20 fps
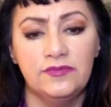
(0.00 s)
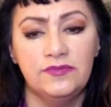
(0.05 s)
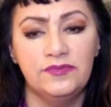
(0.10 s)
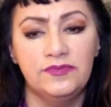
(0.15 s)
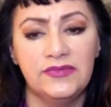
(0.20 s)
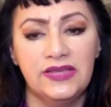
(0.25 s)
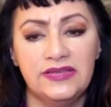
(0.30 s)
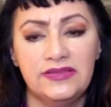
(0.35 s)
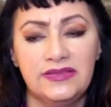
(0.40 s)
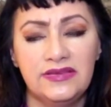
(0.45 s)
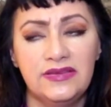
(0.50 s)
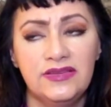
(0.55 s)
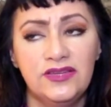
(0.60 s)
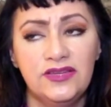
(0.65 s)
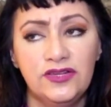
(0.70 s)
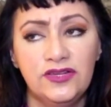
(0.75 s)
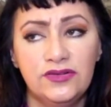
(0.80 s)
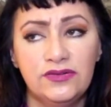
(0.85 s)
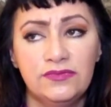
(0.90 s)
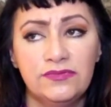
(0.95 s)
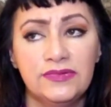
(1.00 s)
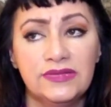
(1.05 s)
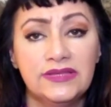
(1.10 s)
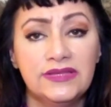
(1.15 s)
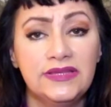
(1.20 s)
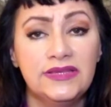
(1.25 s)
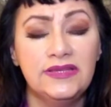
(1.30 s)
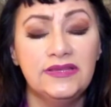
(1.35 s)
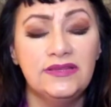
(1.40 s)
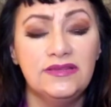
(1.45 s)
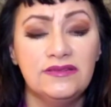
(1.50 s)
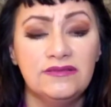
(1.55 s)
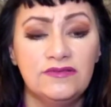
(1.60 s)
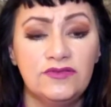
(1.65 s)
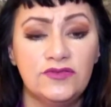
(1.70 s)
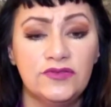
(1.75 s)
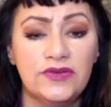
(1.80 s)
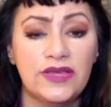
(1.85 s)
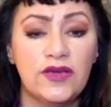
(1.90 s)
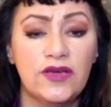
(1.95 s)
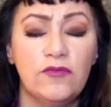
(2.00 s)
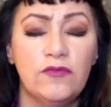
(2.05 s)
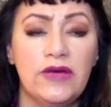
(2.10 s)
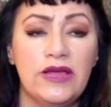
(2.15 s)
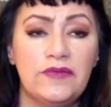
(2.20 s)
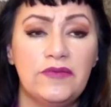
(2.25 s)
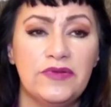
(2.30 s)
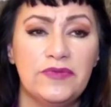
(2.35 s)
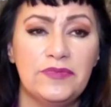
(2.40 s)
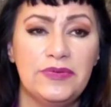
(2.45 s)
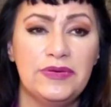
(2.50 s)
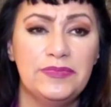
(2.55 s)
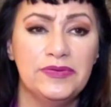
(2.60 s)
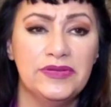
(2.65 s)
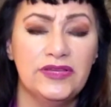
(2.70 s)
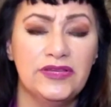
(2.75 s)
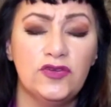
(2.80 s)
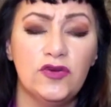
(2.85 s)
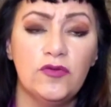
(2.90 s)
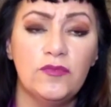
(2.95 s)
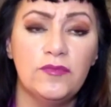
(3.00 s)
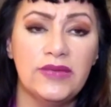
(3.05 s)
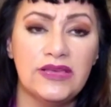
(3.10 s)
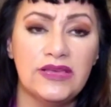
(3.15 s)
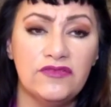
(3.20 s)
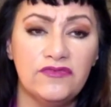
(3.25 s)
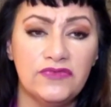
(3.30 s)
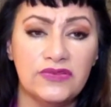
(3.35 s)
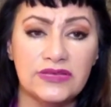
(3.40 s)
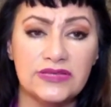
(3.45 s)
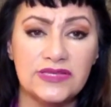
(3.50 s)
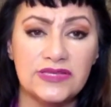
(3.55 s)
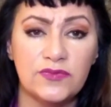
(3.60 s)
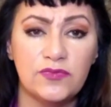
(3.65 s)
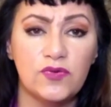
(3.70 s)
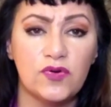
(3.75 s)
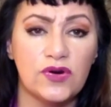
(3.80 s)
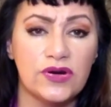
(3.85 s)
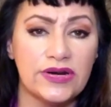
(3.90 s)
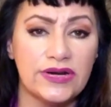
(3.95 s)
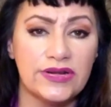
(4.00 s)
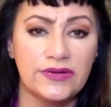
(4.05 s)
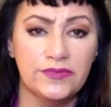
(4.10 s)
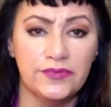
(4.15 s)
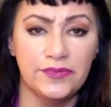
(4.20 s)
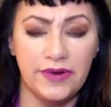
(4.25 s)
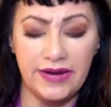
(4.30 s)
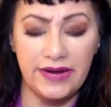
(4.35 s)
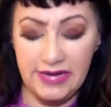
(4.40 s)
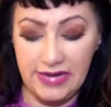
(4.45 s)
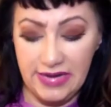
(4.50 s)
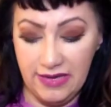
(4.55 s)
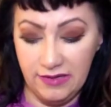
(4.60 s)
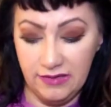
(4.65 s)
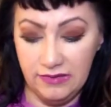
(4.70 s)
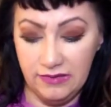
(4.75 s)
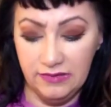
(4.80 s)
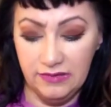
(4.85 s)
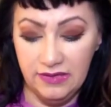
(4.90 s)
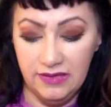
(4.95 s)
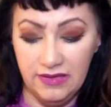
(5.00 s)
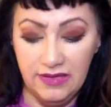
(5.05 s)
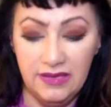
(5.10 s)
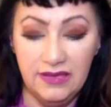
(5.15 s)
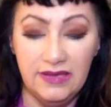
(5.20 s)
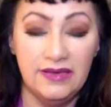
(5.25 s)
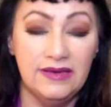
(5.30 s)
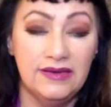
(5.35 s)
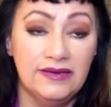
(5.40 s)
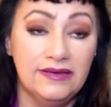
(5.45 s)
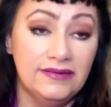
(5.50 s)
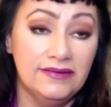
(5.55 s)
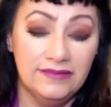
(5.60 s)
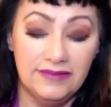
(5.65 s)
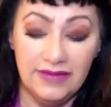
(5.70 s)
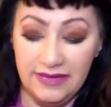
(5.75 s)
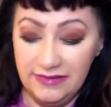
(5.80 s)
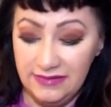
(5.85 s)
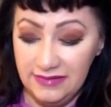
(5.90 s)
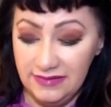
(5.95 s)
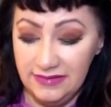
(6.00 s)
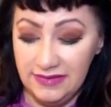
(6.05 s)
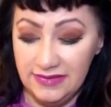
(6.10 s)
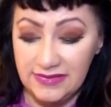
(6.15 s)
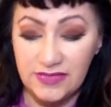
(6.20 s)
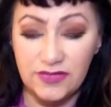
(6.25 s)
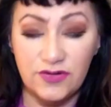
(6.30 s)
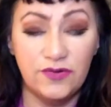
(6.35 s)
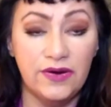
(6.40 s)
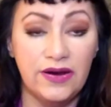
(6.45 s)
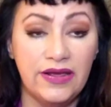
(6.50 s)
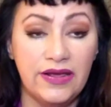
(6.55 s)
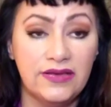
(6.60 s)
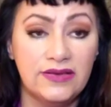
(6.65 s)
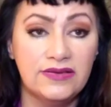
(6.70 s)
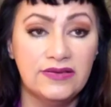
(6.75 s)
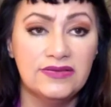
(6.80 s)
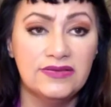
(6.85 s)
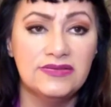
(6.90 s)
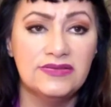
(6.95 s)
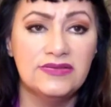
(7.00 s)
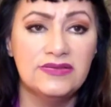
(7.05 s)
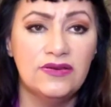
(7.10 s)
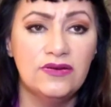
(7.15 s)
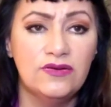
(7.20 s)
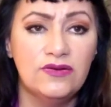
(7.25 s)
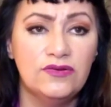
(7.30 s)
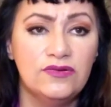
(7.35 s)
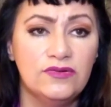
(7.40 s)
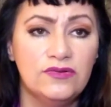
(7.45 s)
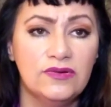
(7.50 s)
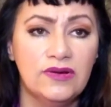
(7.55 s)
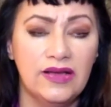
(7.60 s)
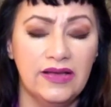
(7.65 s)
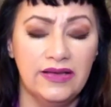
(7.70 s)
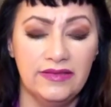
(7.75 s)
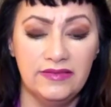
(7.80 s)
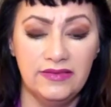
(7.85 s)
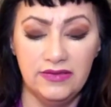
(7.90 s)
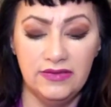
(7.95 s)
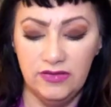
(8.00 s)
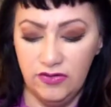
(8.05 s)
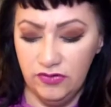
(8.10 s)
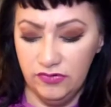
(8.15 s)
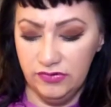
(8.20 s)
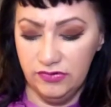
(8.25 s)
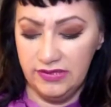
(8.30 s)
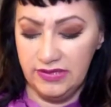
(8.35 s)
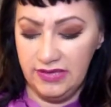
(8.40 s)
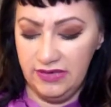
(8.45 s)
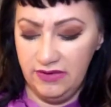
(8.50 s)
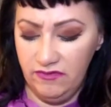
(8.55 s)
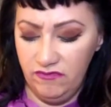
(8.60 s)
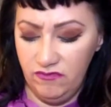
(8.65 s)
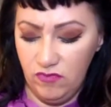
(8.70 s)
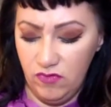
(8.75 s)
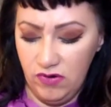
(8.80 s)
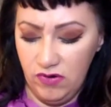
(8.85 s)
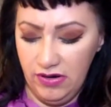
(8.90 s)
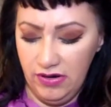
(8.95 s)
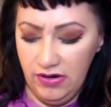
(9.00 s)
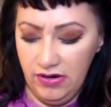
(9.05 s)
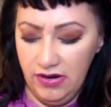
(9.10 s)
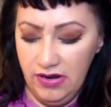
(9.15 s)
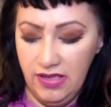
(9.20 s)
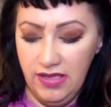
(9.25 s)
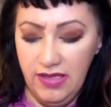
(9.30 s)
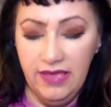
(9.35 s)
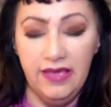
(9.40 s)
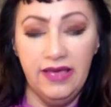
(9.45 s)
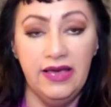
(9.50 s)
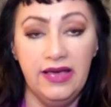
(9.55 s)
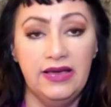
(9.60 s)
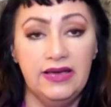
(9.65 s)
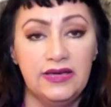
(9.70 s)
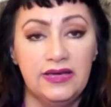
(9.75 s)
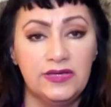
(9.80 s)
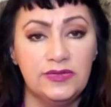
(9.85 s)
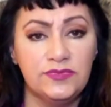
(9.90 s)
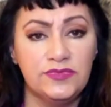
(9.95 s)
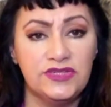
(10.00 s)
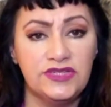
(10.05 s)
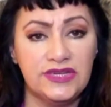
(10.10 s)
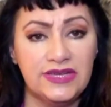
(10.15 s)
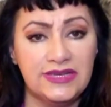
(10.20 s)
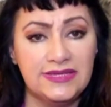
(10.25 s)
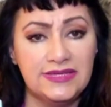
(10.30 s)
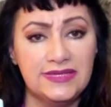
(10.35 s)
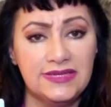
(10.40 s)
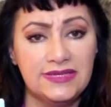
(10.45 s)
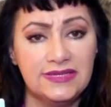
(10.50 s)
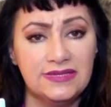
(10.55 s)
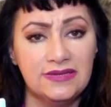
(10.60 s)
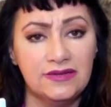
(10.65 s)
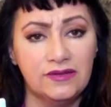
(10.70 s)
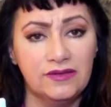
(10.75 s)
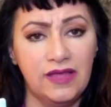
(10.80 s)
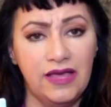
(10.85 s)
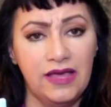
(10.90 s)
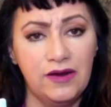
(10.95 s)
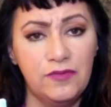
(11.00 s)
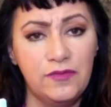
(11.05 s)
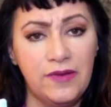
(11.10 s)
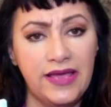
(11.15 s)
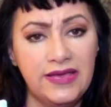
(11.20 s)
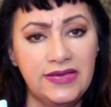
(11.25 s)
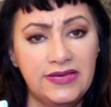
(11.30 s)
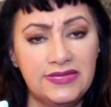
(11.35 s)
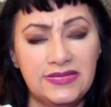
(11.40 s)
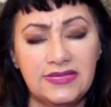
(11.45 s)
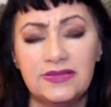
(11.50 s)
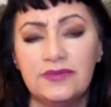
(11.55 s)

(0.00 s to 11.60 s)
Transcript: I think you're really doing away with people that don't make you feel supported right now. And I think that's great. So I think you're looking for justice in a lot of ways.